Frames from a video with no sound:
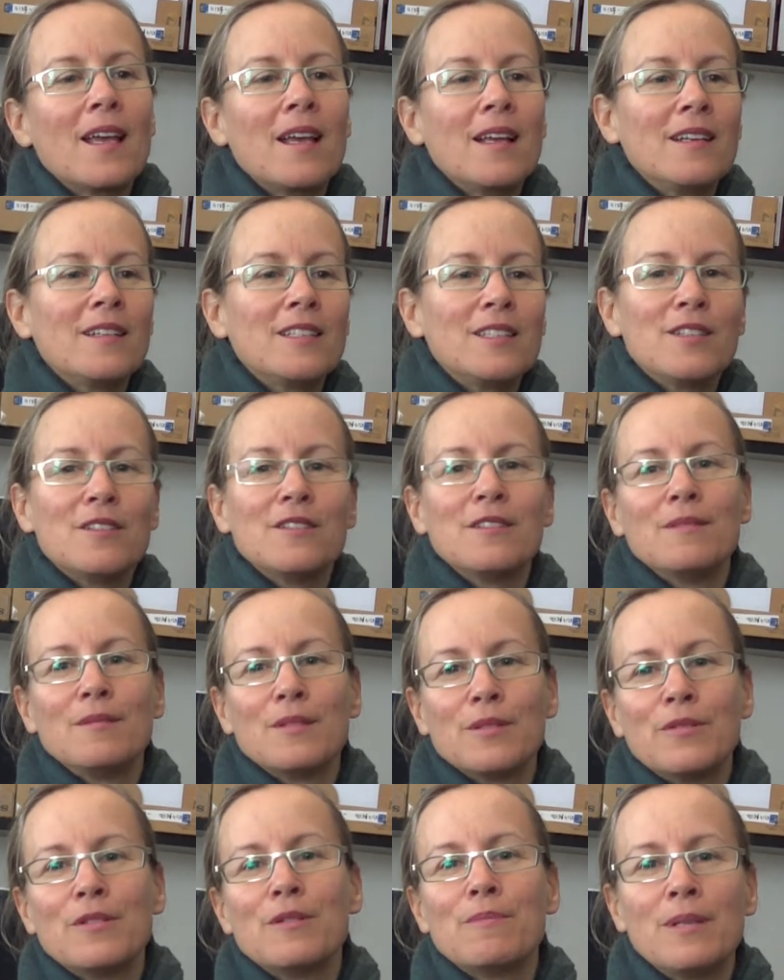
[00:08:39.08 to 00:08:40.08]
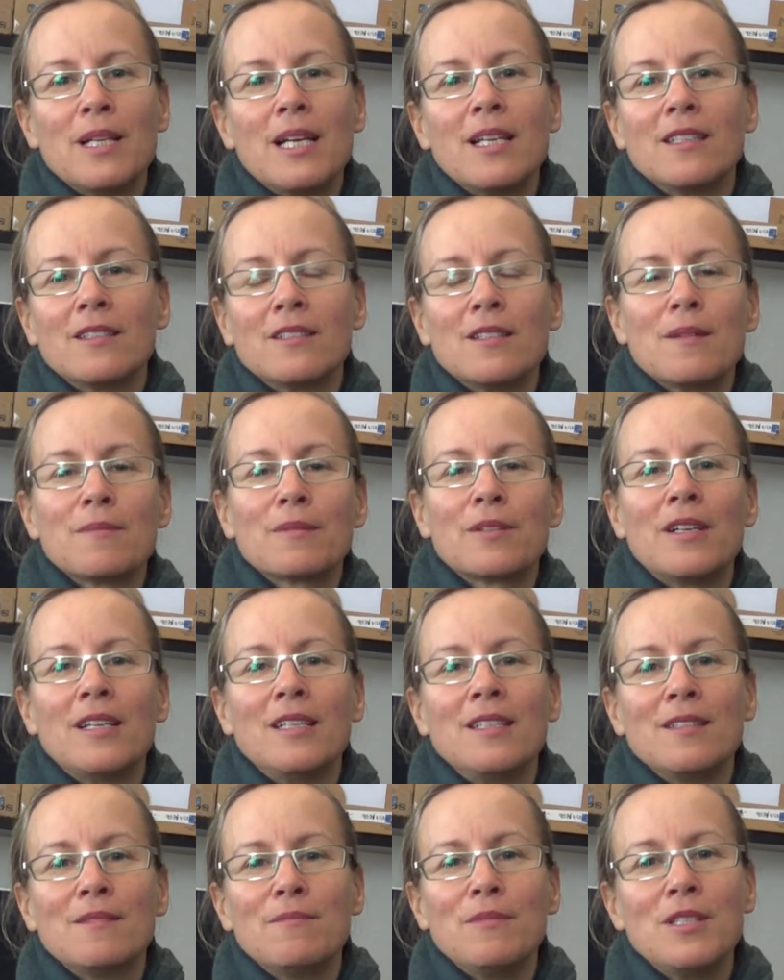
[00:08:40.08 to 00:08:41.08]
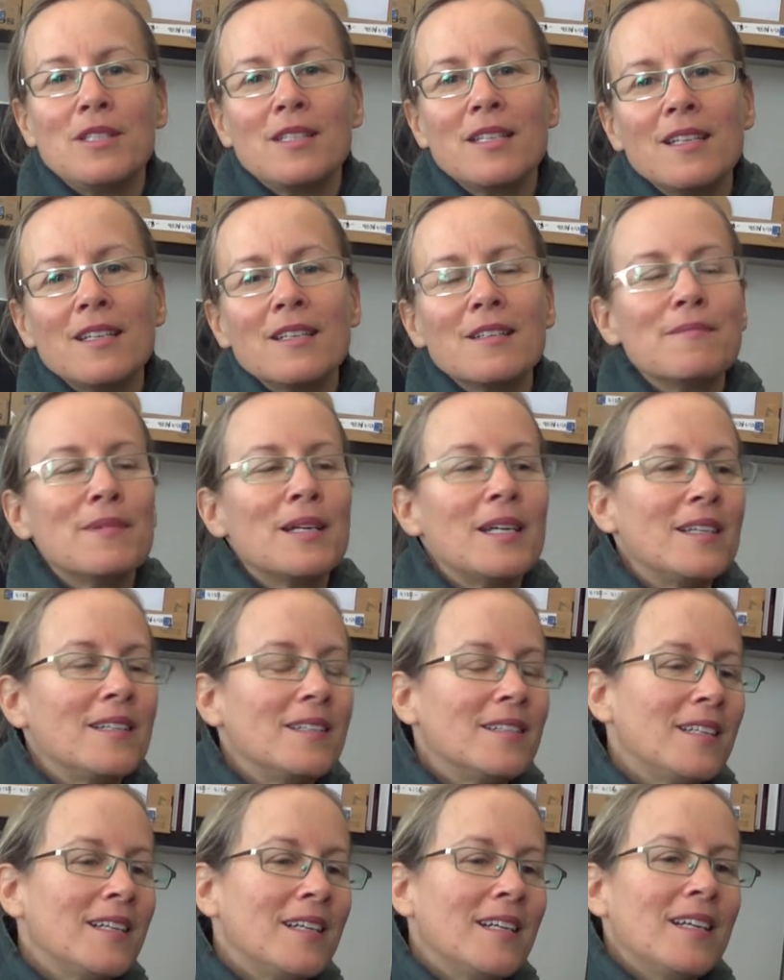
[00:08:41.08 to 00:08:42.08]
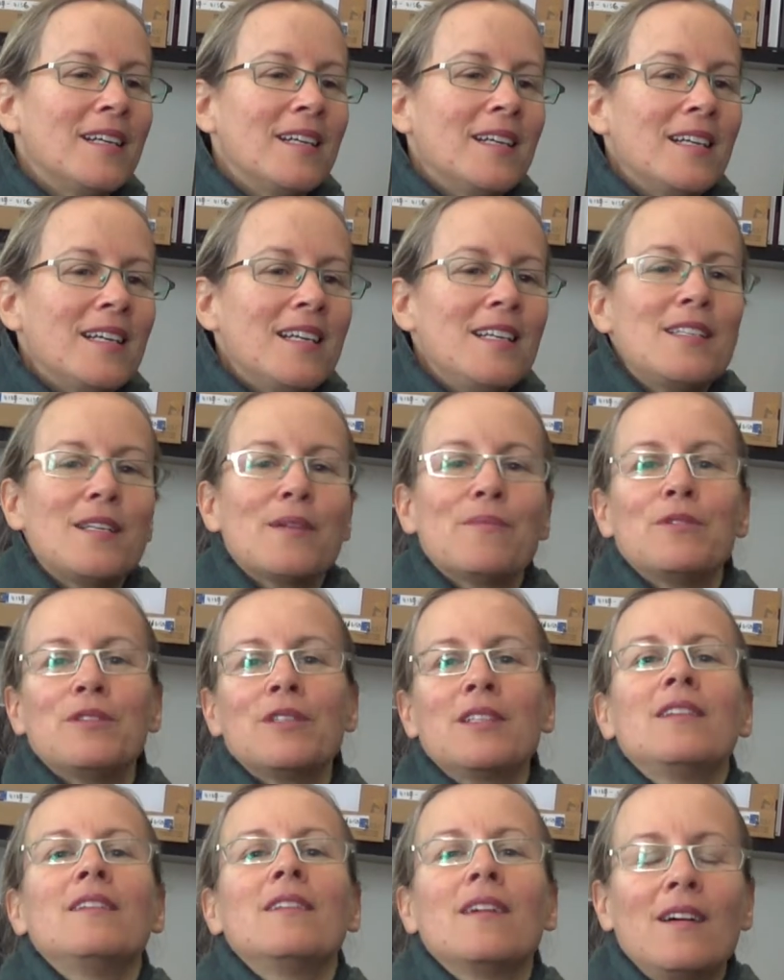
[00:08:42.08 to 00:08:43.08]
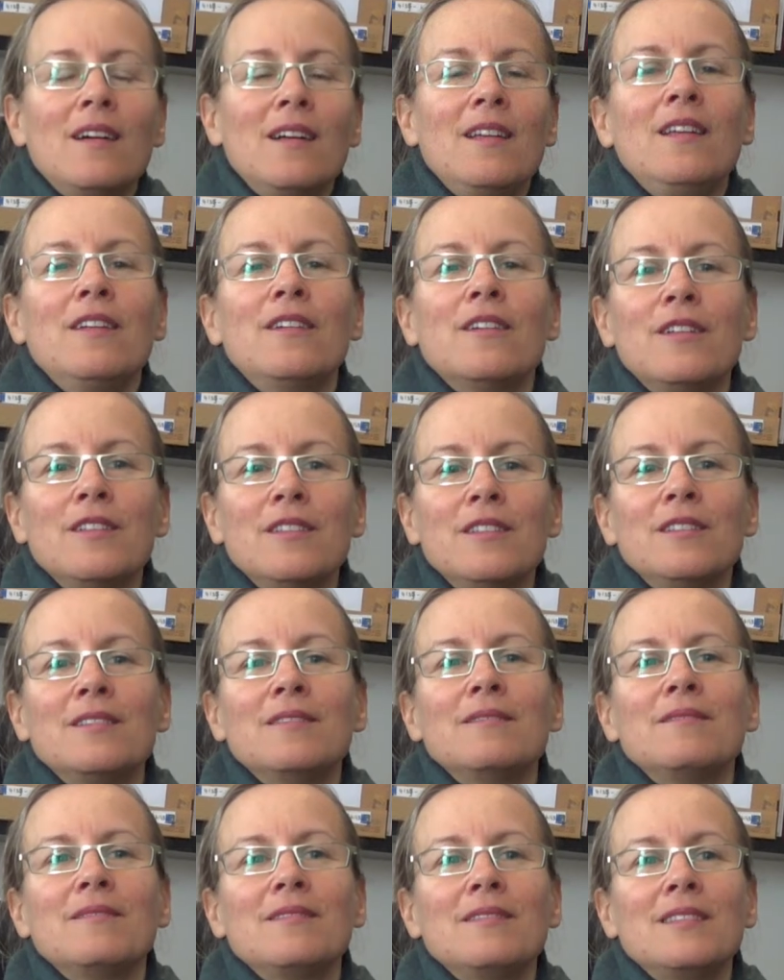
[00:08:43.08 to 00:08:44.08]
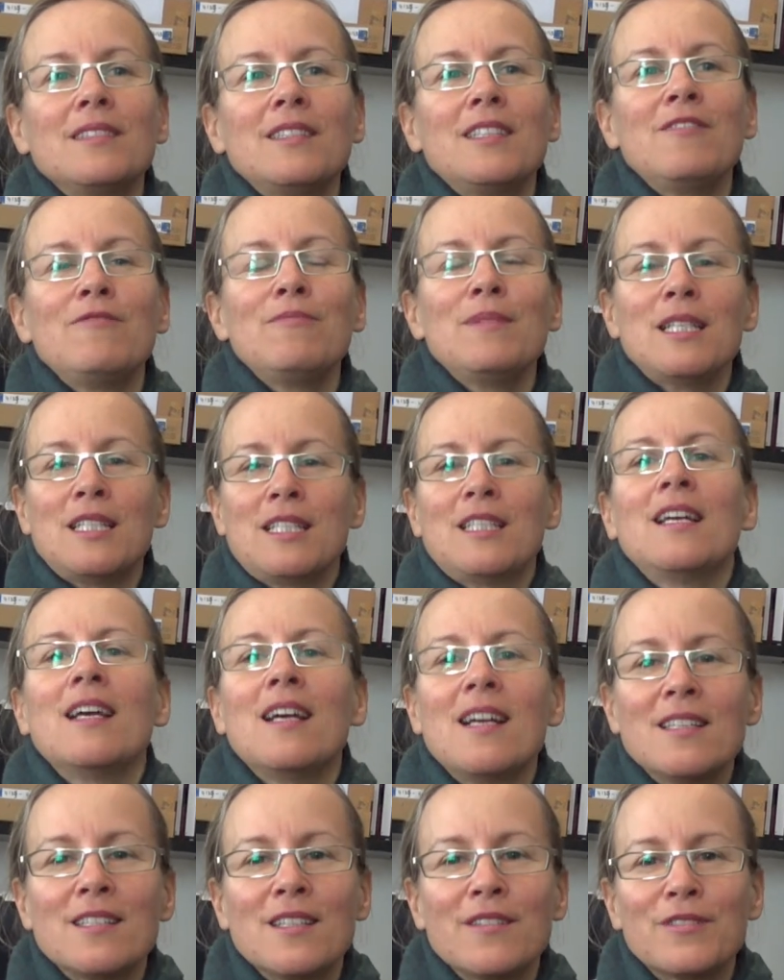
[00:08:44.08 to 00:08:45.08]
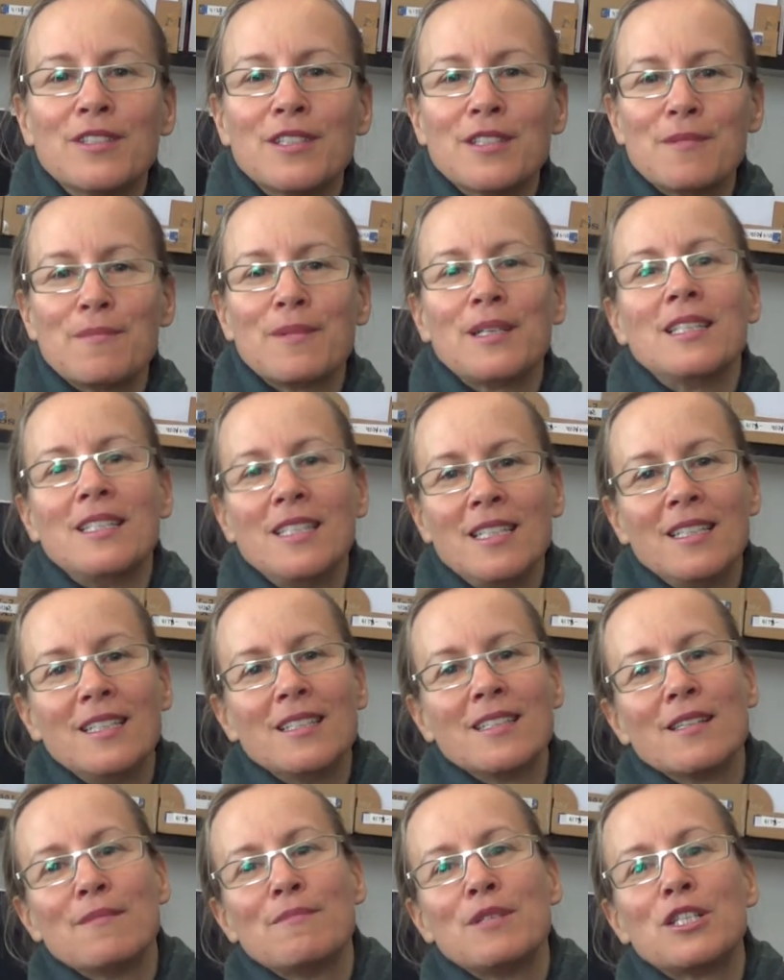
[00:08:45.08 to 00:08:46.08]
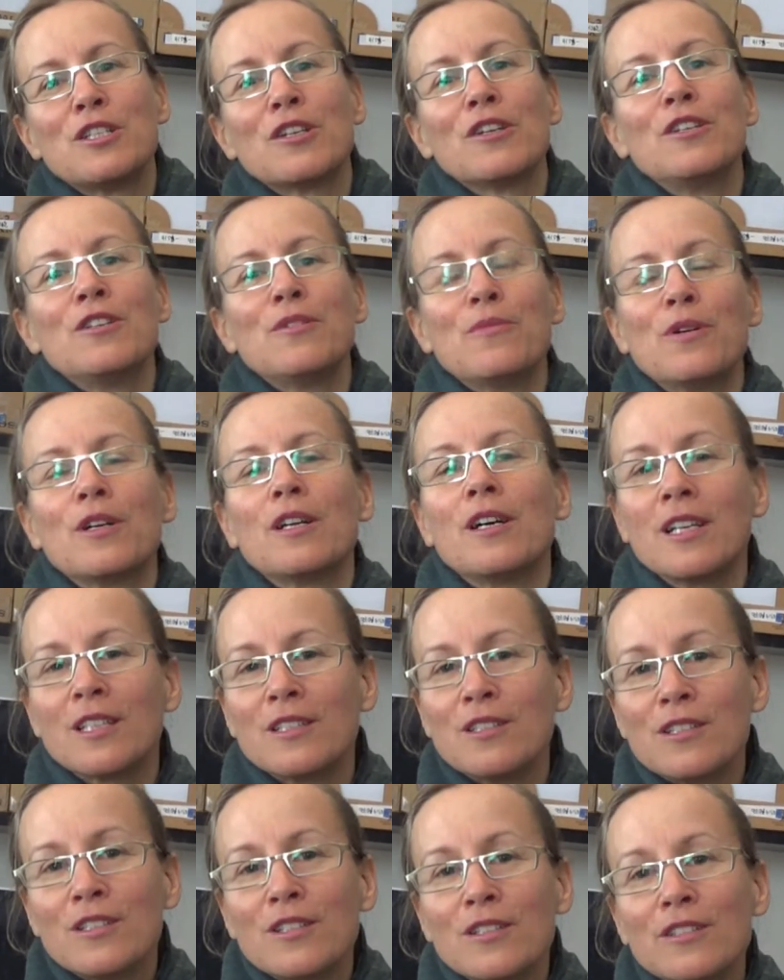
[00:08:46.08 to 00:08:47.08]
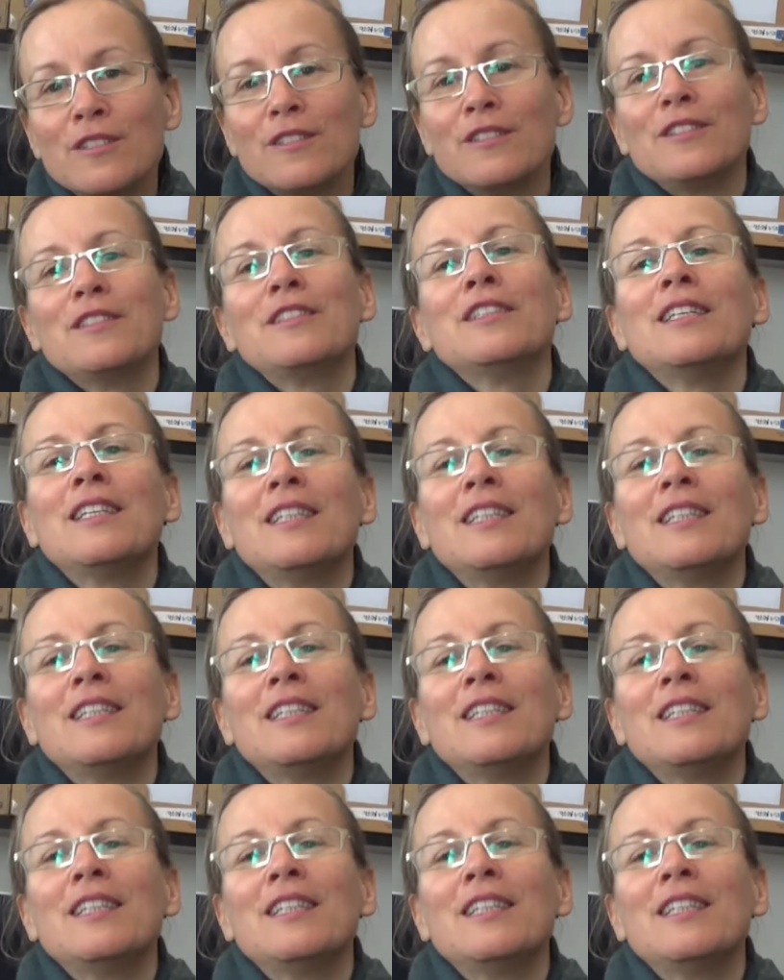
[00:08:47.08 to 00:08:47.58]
And I told him that we were planning on upgrading the museum, and he said, well, you know, give me a chance, I've got some ideas, let me show you what I could do.